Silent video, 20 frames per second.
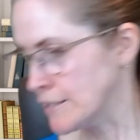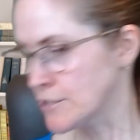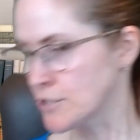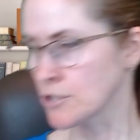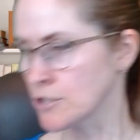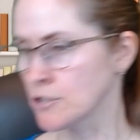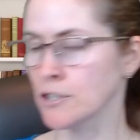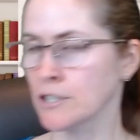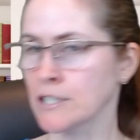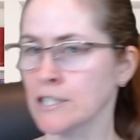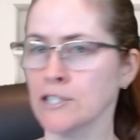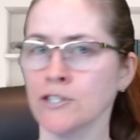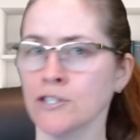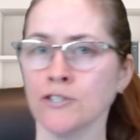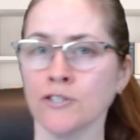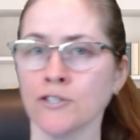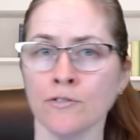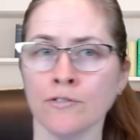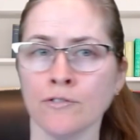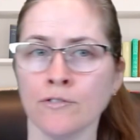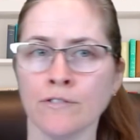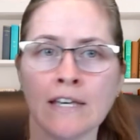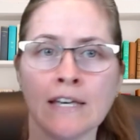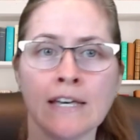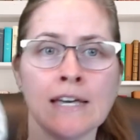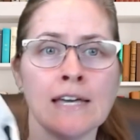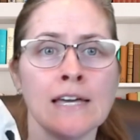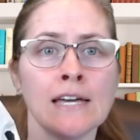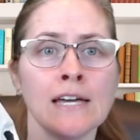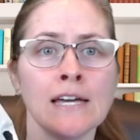to look into
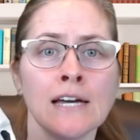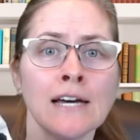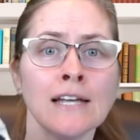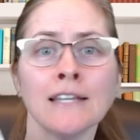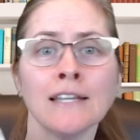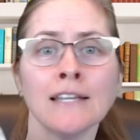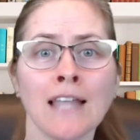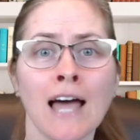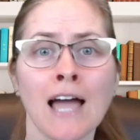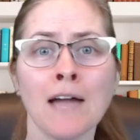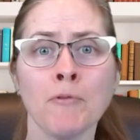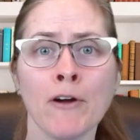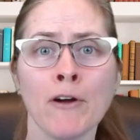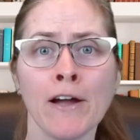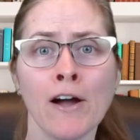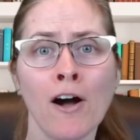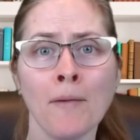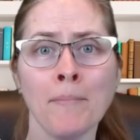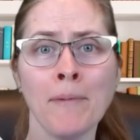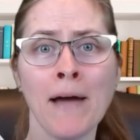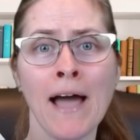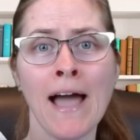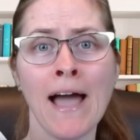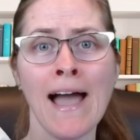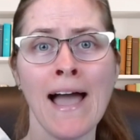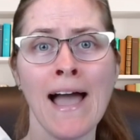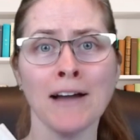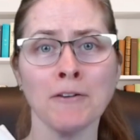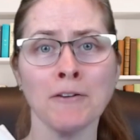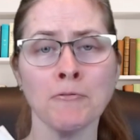the library hall
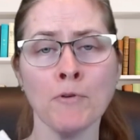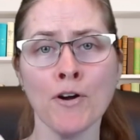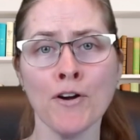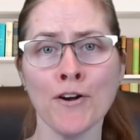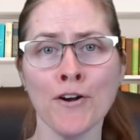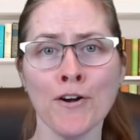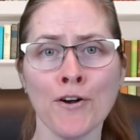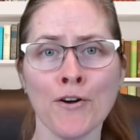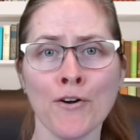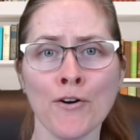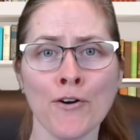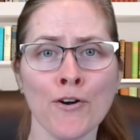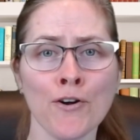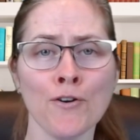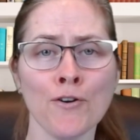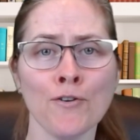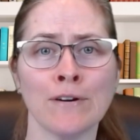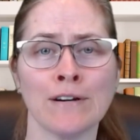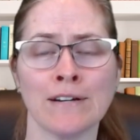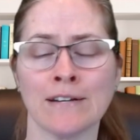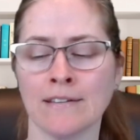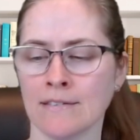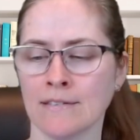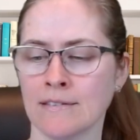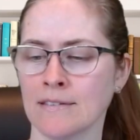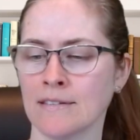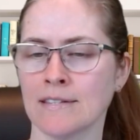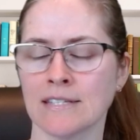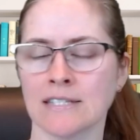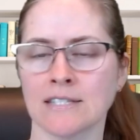bag. Woo!
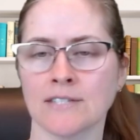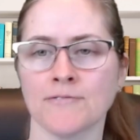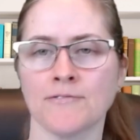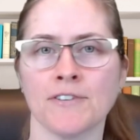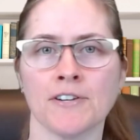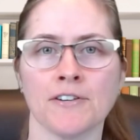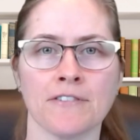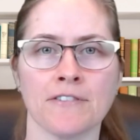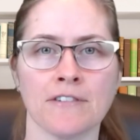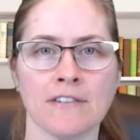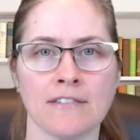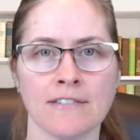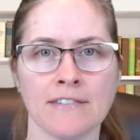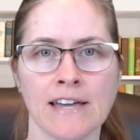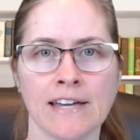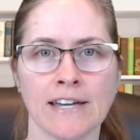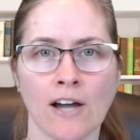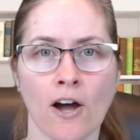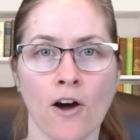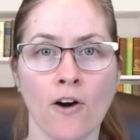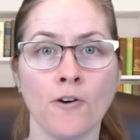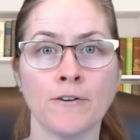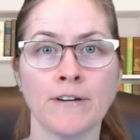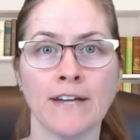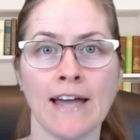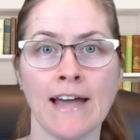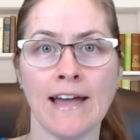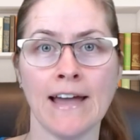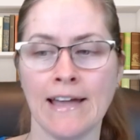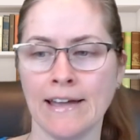This filthy thing.
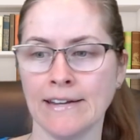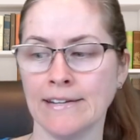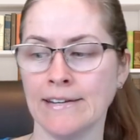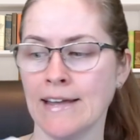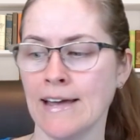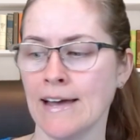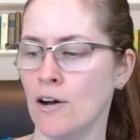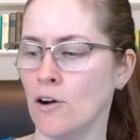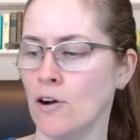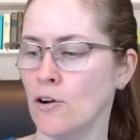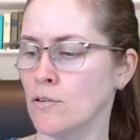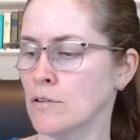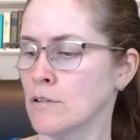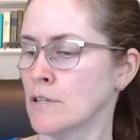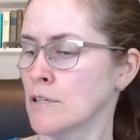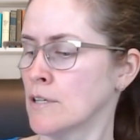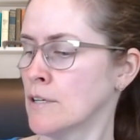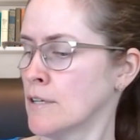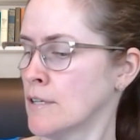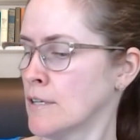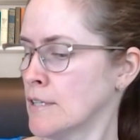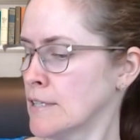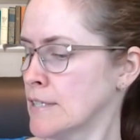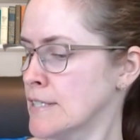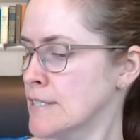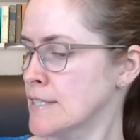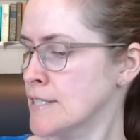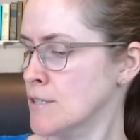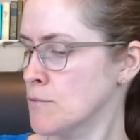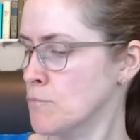Okay, now
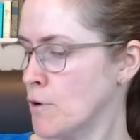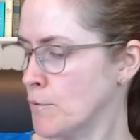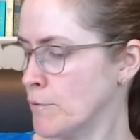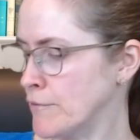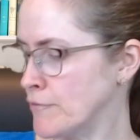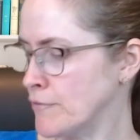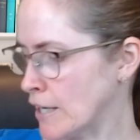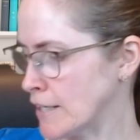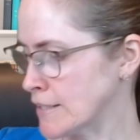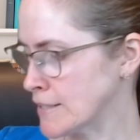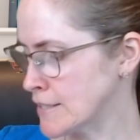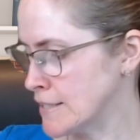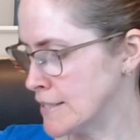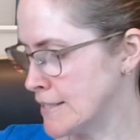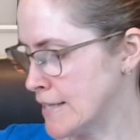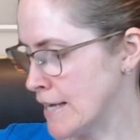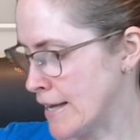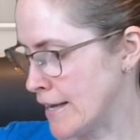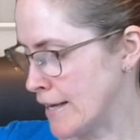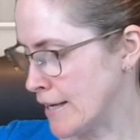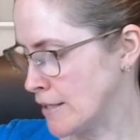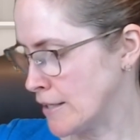let's see what we've got today.